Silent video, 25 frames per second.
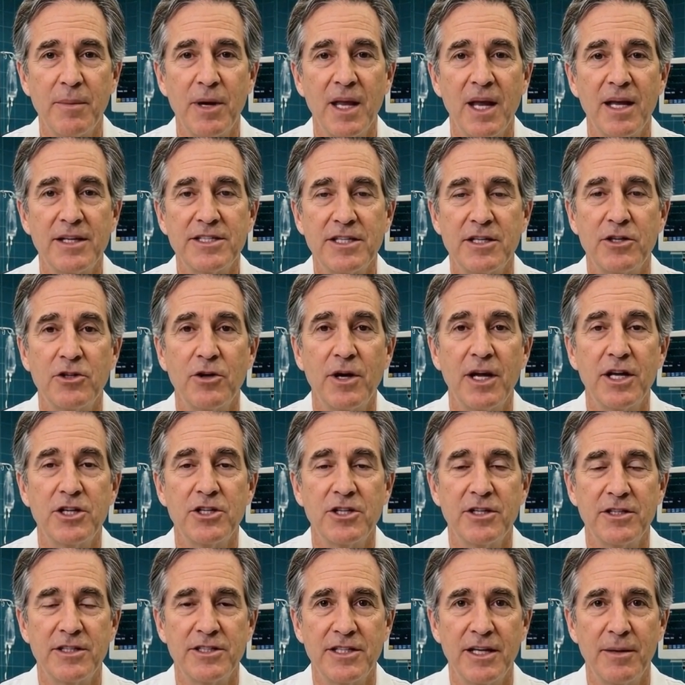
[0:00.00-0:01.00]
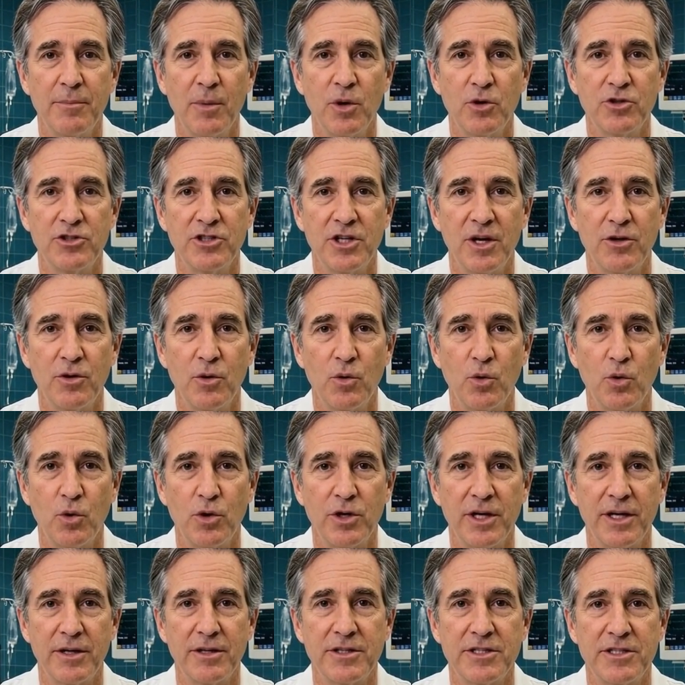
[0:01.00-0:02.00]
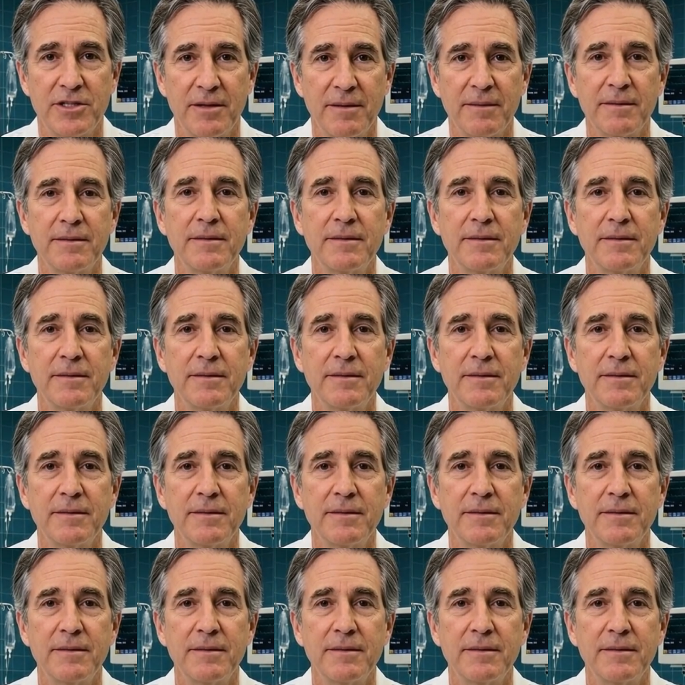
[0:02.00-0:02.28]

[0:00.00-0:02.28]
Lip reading: concentrations than most other organs.